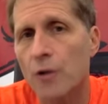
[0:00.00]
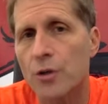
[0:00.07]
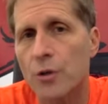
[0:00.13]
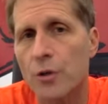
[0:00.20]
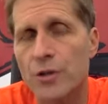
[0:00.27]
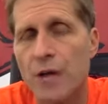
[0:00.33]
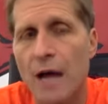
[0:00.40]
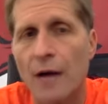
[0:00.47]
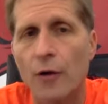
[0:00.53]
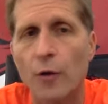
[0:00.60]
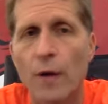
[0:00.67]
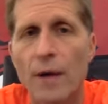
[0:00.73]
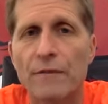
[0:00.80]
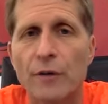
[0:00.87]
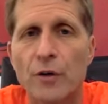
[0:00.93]
So he's got
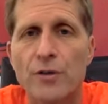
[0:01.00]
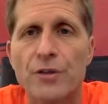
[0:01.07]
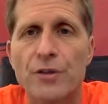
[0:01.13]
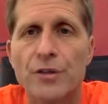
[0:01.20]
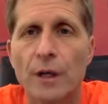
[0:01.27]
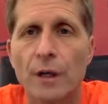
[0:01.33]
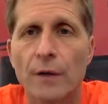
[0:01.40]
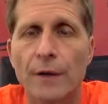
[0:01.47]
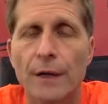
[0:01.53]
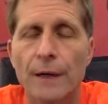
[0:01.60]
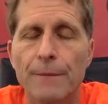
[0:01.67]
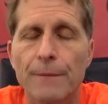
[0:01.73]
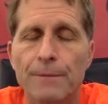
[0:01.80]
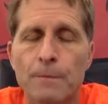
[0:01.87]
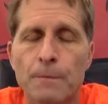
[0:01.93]
great versatility,